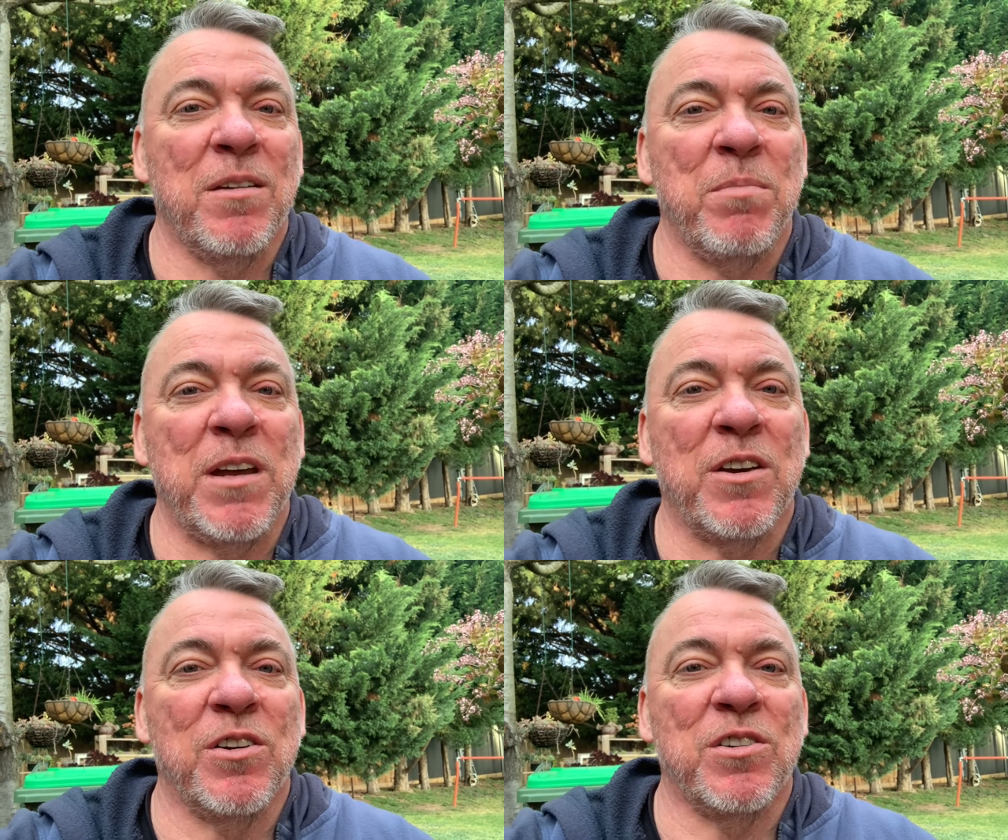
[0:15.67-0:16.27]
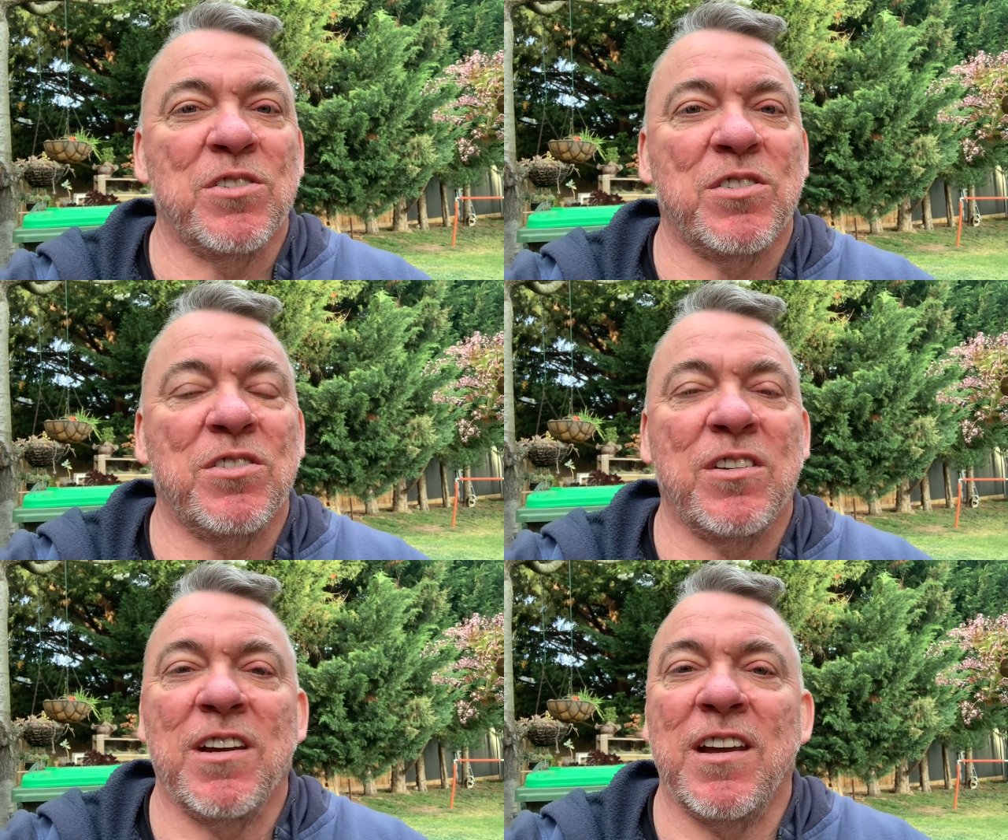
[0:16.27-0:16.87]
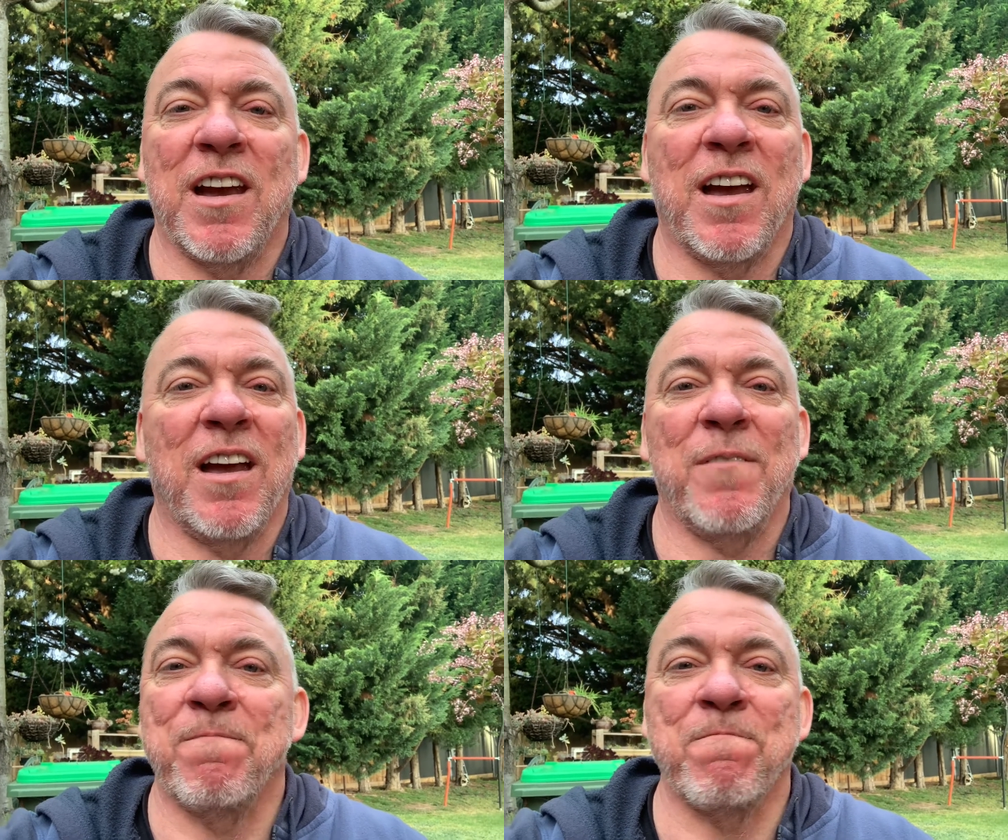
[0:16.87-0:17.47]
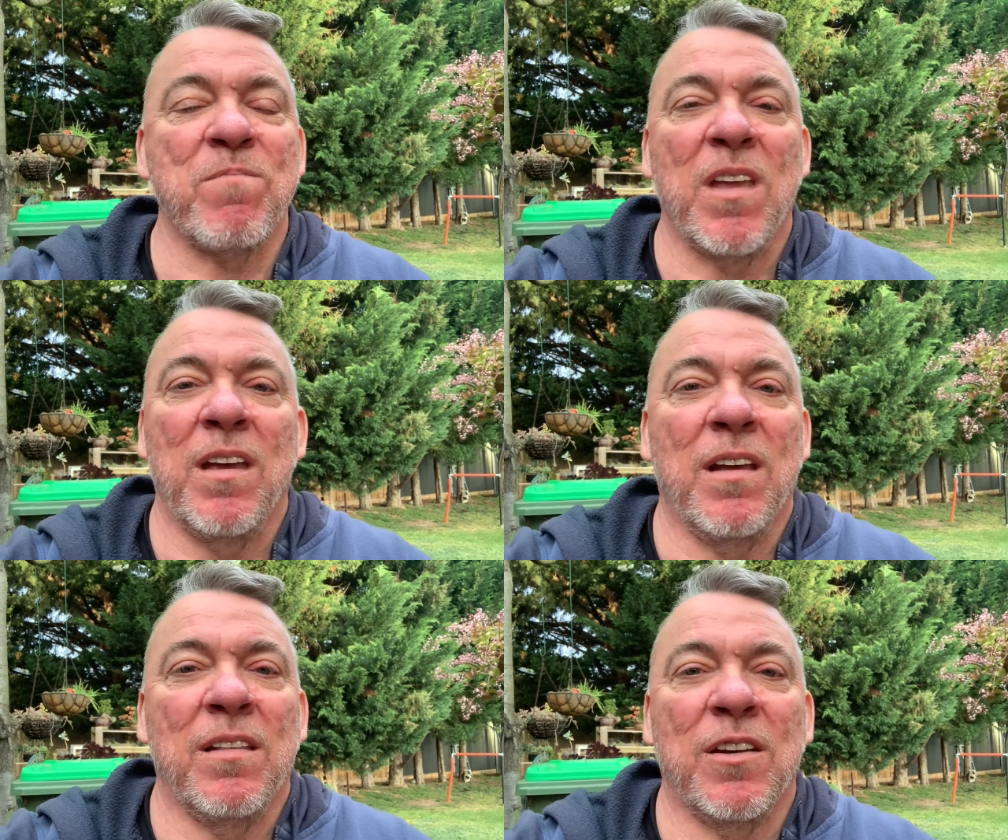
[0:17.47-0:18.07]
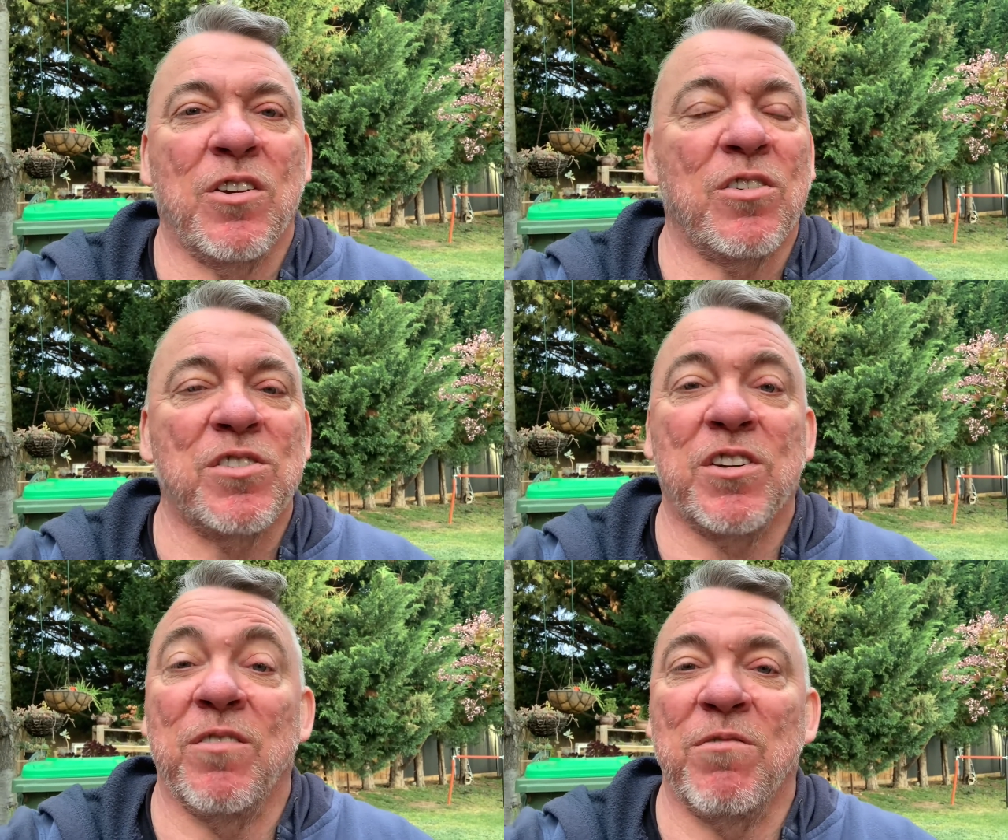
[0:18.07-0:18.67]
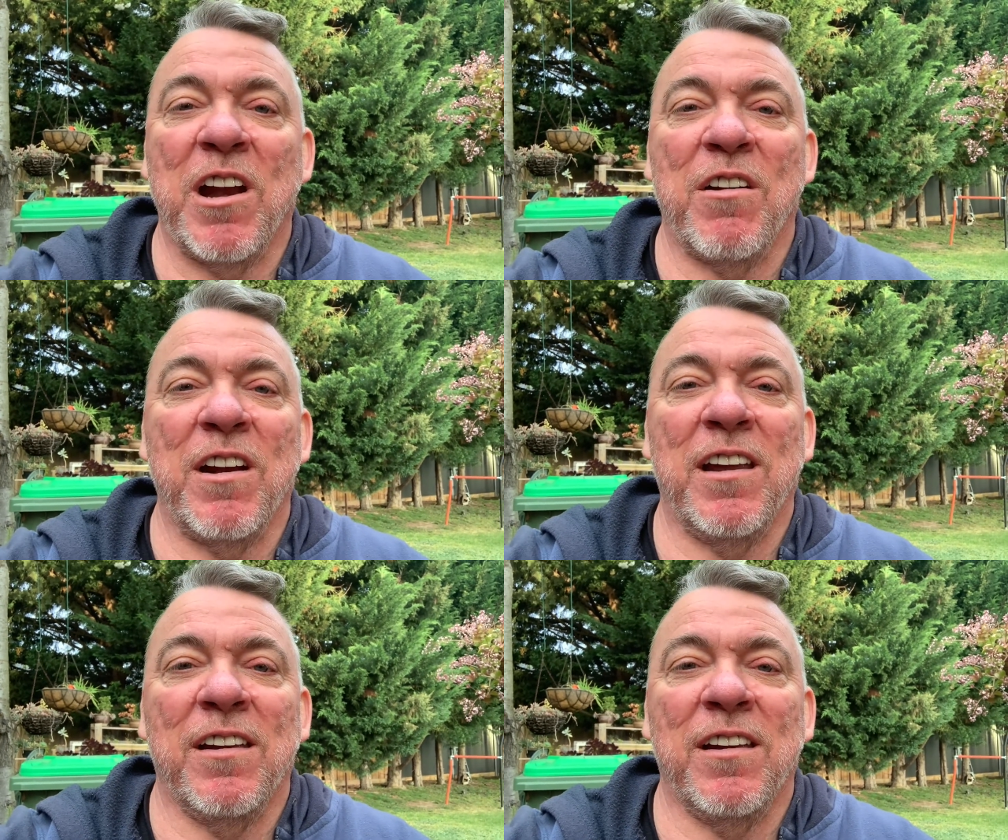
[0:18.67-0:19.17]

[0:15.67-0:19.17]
because the costs can vary,